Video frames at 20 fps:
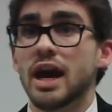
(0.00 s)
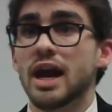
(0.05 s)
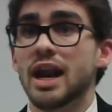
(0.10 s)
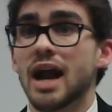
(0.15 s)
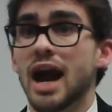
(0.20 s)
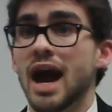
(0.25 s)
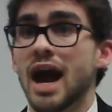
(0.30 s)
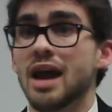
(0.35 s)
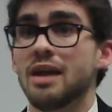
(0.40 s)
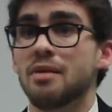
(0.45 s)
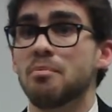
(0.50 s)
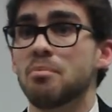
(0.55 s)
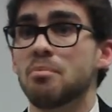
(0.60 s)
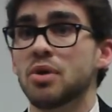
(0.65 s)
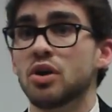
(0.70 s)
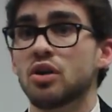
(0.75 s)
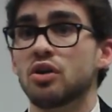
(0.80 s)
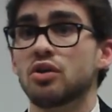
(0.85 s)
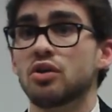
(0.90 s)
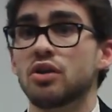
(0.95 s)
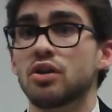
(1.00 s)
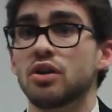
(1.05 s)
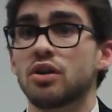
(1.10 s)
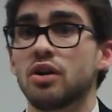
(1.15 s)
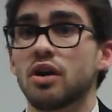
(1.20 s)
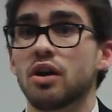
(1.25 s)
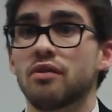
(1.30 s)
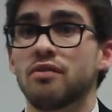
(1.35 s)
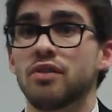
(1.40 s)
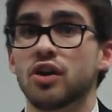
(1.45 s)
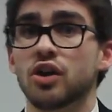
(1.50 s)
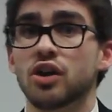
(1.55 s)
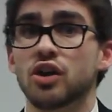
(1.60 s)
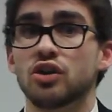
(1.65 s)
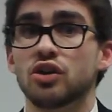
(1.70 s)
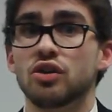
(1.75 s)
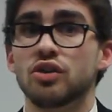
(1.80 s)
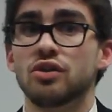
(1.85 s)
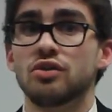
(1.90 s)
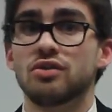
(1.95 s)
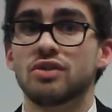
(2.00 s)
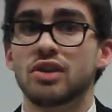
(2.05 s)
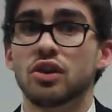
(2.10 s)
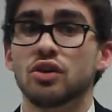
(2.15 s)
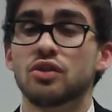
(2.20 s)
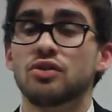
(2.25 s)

and I hadn't built a very good skill